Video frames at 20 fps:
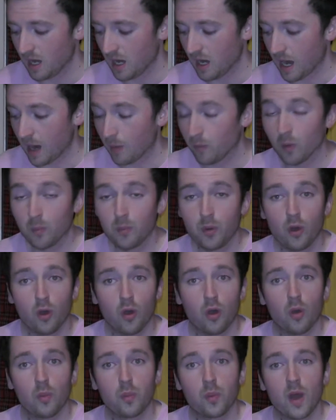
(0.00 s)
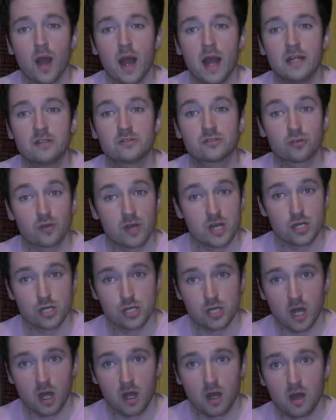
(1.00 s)
I will put up a
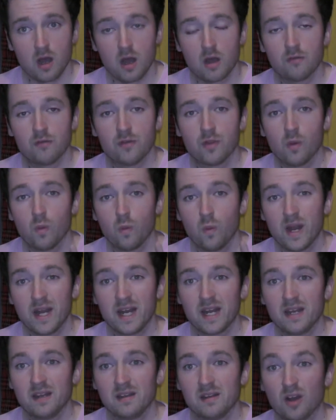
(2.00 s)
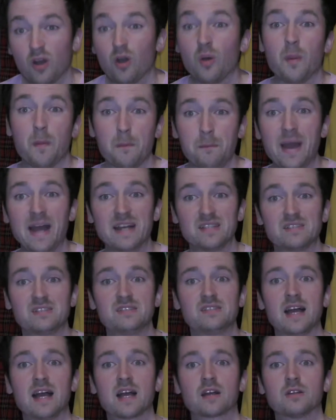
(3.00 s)
screenshot of the winning or best
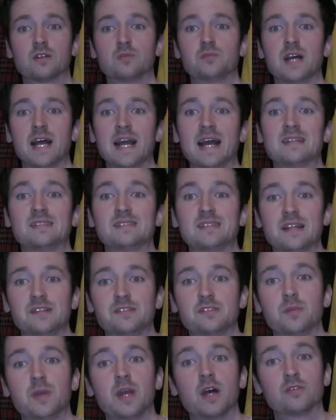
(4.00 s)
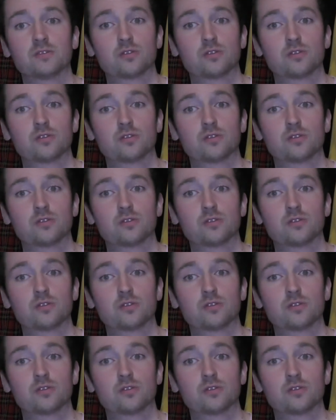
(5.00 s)
set of clubs I had sent to me on